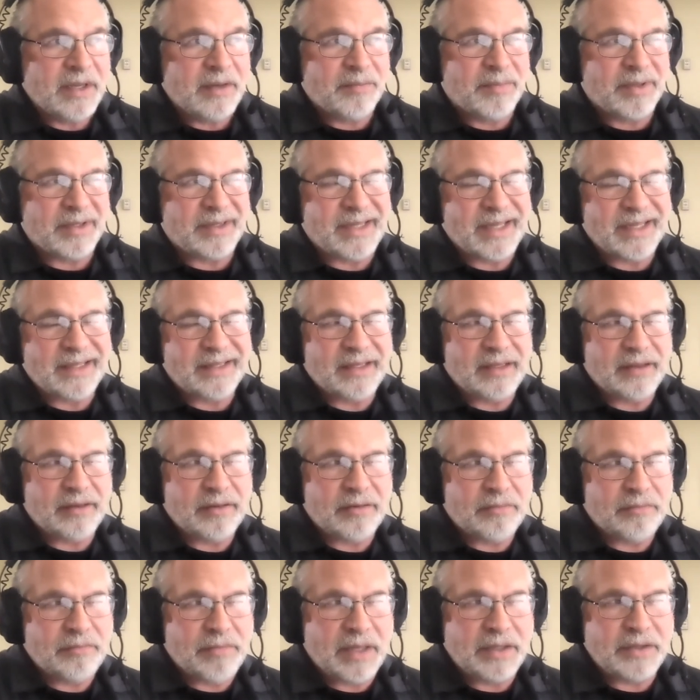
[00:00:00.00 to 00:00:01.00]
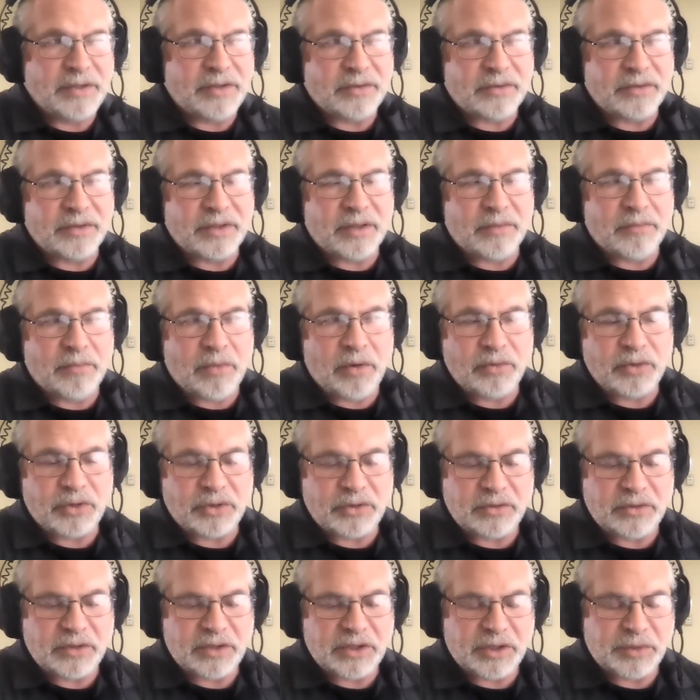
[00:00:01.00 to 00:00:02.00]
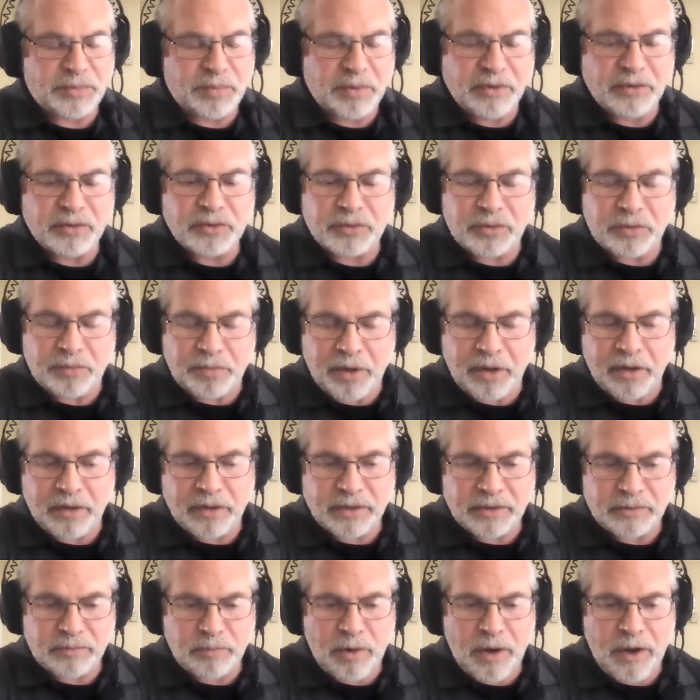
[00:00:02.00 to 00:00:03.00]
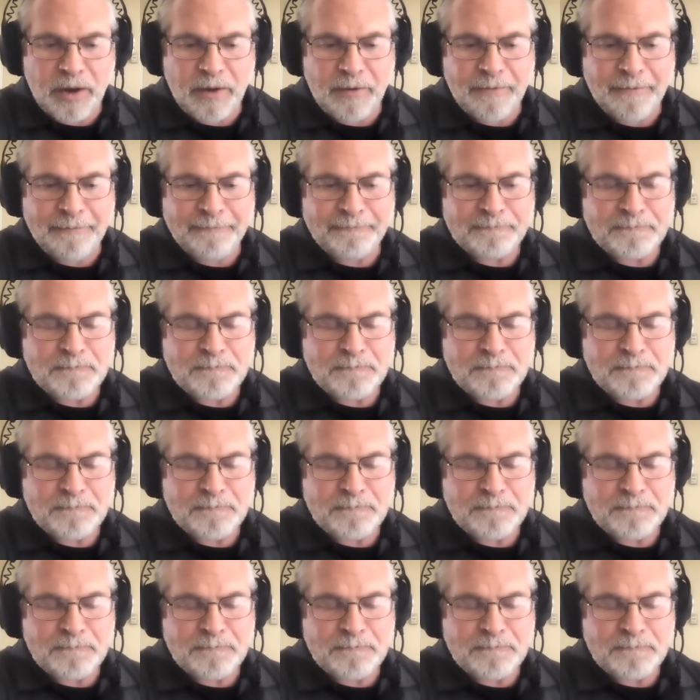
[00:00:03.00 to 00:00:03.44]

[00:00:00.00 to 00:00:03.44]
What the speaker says: but then the mental and emotional and spiritual part as well.